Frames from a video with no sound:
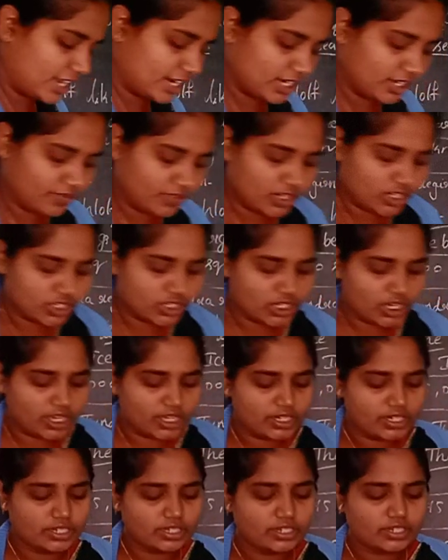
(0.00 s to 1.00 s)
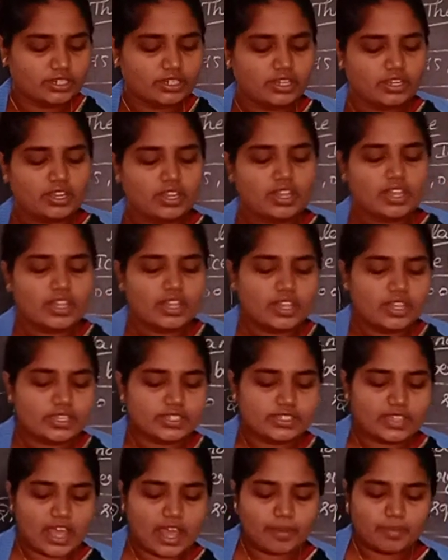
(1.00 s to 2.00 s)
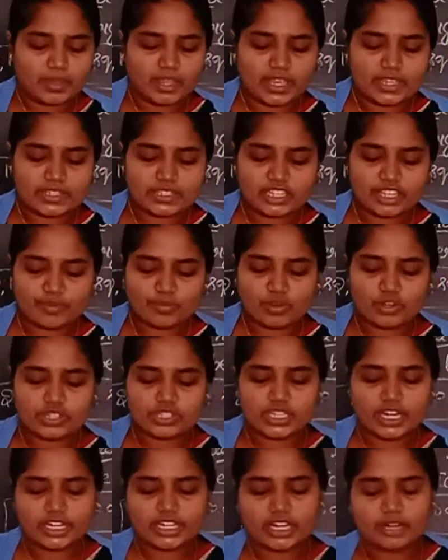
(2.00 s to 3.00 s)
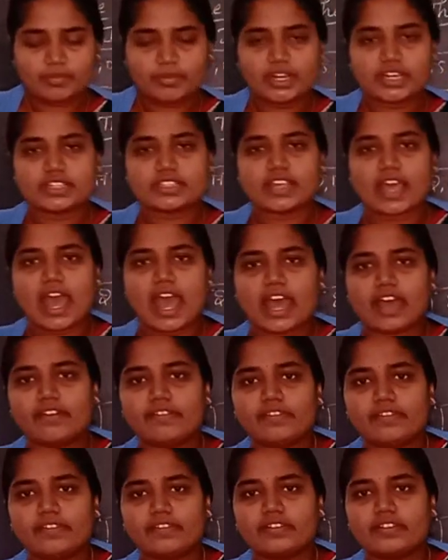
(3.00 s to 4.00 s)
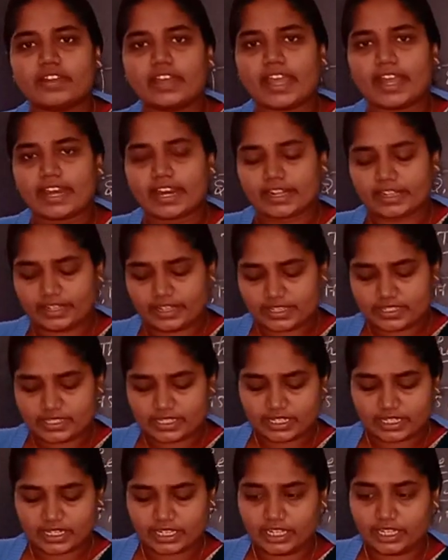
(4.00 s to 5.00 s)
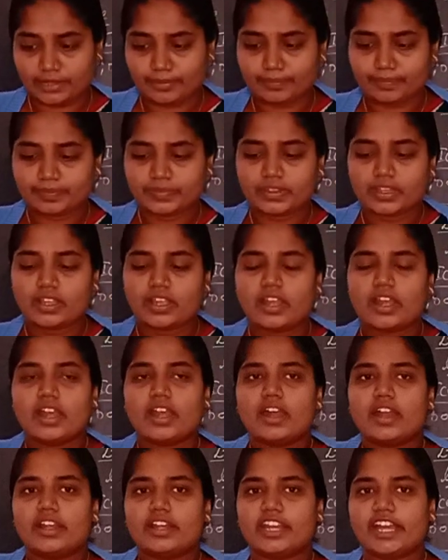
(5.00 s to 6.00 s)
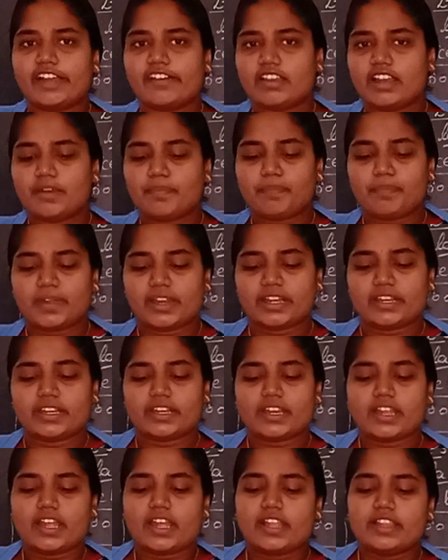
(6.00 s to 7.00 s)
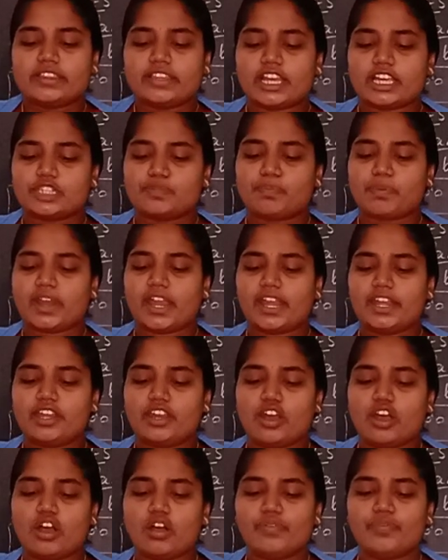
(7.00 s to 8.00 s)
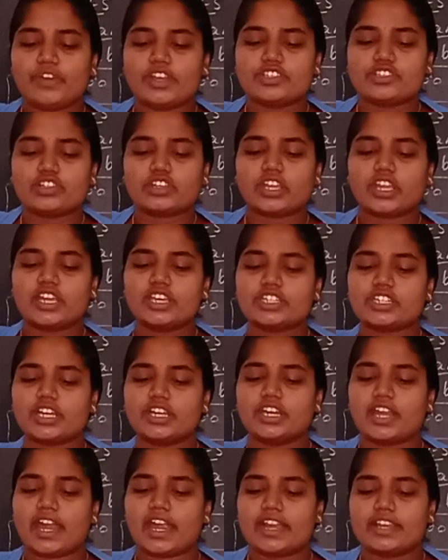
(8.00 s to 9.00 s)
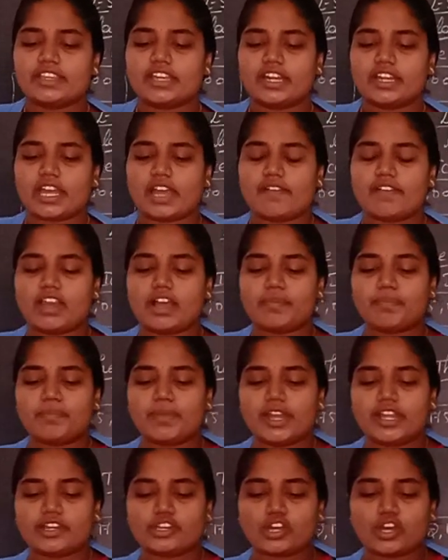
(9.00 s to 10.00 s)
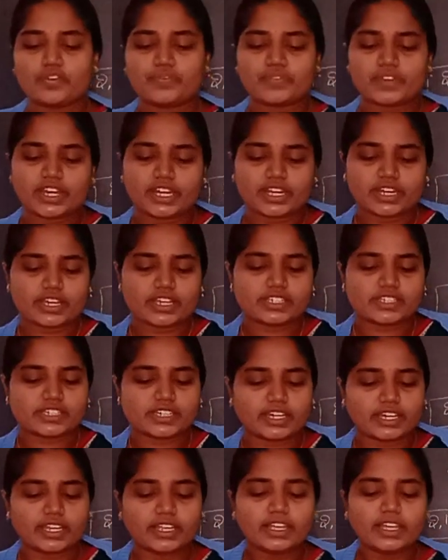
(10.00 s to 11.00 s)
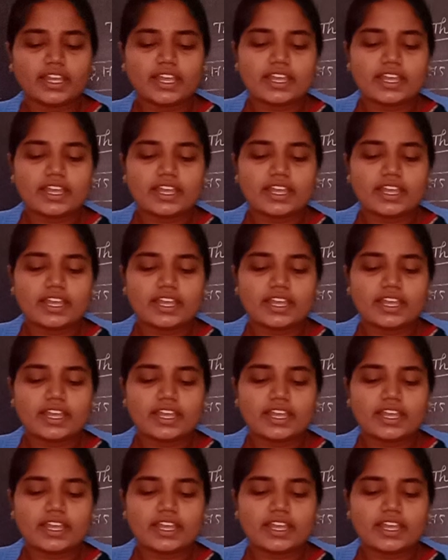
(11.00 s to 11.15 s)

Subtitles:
television. Some Eskimo settlements have electricity. Development. The spread of education and the development of industry